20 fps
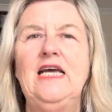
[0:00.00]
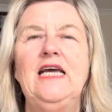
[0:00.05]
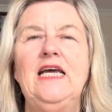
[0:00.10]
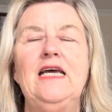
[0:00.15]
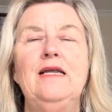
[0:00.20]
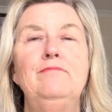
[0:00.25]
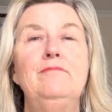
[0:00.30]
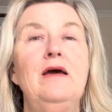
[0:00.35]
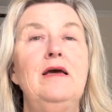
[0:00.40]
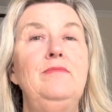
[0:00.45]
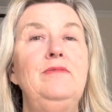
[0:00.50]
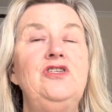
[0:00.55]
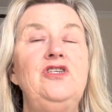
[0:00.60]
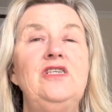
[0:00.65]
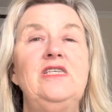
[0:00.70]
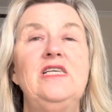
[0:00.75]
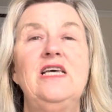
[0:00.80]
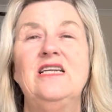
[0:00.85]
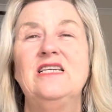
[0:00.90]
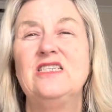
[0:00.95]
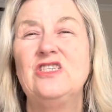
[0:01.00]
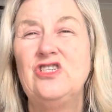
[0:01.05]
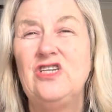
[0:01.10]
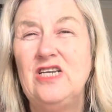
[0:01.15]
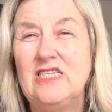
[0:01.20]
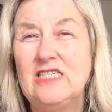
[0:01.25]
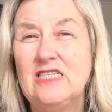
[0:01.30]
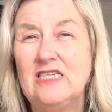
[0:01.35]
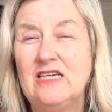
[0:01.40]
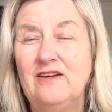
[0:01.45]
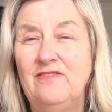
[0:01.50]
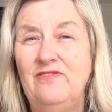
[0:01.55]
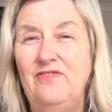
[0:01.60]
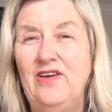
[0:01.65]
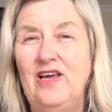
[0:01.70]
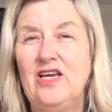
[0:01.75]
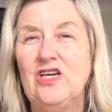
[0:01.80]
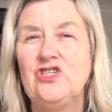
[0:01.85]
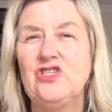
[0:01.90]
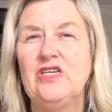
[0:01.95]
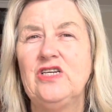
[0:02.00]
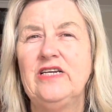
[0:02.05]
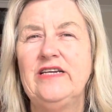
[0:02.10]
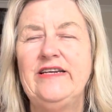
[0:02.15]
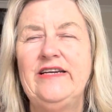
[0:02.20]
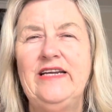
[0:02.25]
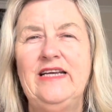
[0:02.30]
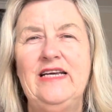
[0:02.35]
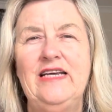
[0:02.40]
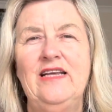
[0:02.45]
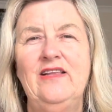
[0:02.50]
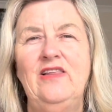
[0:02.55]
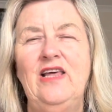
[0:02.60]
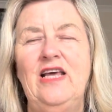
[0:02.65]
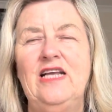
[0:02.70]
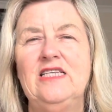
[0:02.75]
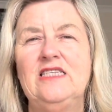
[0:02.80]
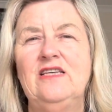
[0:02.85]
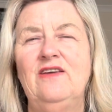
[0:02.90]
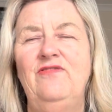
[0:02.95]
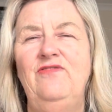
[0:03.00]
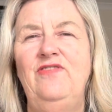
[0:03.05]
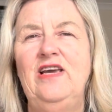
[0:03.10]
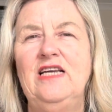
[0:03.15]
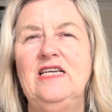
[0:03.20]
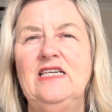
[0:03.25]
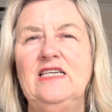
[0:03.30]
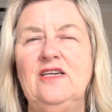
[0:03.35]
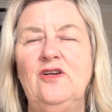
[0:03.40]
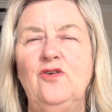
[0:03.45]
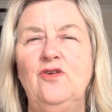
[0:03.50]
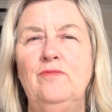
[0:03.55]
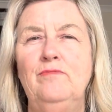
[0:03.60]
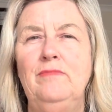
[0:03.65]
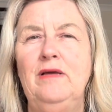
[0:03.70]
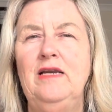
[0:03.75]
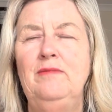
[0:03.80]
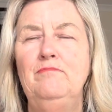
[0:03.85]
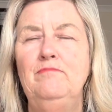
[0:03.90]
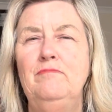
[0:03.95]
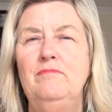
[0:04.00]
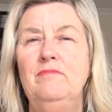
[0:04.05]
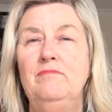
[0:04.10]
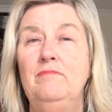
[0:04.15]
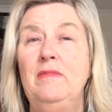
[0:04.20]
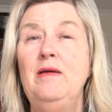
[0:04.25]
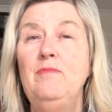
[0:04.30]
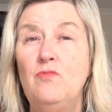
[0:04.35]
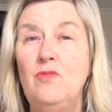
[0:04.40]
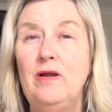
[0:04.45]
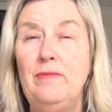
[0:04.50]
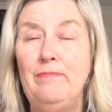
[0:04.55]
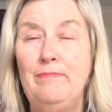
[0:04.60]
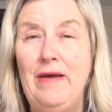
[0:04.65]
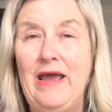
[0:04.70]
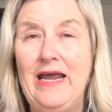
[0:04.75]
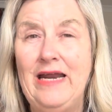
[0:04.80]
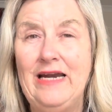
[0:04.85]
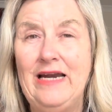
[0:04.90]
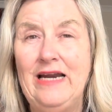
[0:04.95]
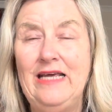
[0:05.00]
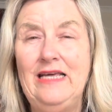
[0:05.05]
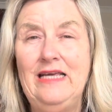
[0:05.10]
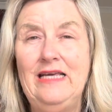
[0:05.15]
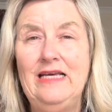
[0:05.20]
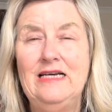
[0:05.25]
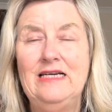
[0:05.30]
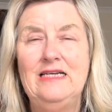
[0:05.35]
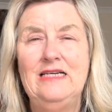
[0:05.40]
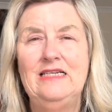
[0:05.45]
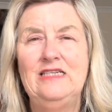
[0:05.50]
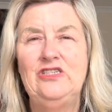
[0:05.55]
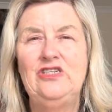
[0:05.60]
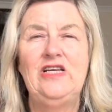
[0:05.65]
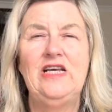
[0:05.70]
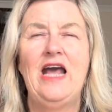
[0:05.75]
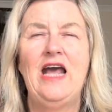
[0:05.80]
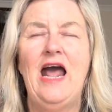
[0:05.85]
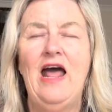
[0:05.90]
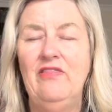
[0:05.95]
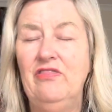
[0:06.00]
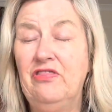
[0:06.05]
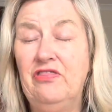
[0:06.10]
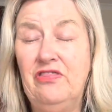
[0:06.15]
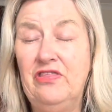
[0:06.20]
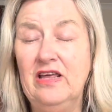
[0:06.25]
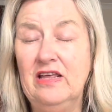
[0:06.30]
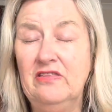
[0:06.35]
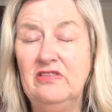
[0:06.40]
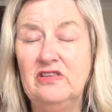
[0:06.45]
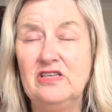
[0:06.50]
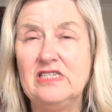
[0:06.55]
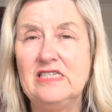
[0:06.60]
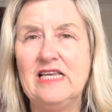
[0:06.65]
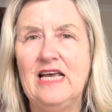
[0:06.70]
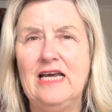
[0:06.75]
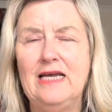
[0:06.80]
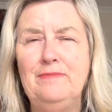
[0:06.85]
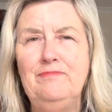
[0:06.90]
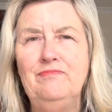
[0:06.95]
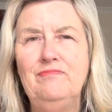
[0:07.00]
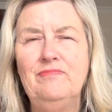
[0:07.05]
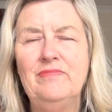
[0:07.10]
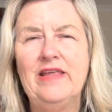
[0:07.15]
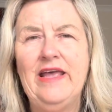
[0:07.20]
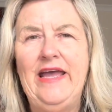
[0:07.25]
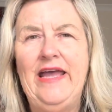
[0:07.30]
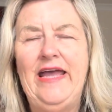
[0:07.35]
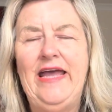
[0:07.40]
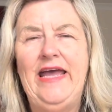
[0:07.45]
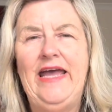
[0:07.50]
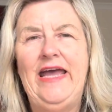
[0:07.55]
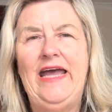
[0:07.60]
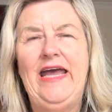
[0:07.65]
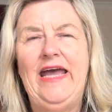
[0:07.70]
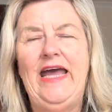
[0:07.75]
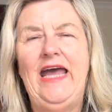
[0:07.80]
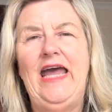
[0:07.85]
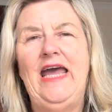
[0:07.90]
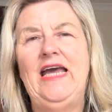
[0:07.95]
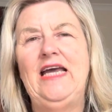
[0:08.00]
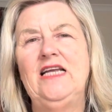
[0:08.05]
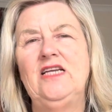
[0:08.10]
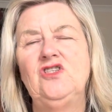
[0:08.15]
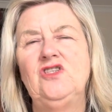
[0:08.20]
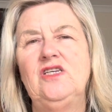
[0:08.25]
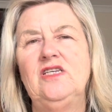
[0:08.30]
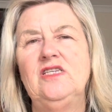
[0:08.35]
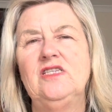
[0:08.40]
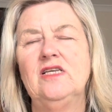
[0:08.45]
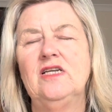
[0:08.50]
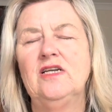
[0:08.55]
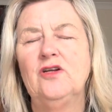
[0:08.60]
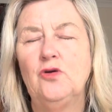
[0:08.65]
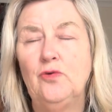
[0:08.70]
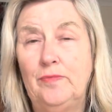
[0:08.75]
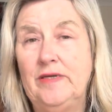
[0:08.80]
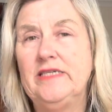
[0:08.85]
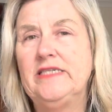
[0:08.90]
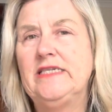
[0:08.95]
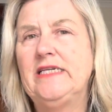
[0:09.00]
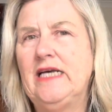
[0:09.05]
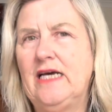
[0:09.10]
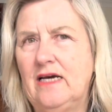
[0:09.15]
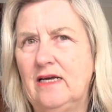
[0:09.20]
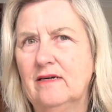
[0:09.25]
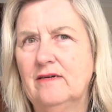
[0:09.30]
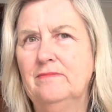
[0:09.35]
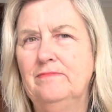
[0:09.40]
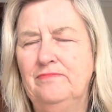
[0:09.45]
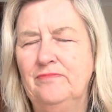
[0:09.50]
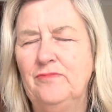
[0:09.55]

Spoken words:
and maybe she's had a chest infection that's affected her memory badly. She can't think the same, and she's a little bit down,